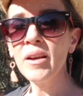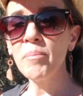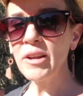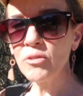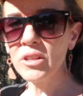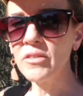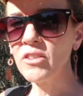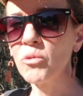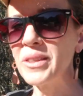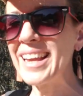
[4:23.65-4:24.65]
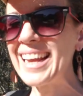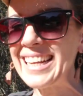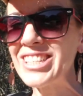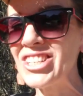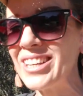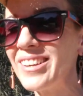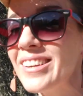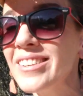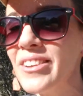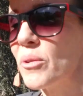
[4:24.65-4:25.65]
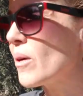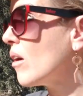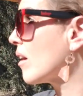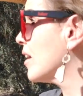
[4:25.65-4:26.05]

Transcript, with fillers: Petroglyphs is when they etched it into the rock.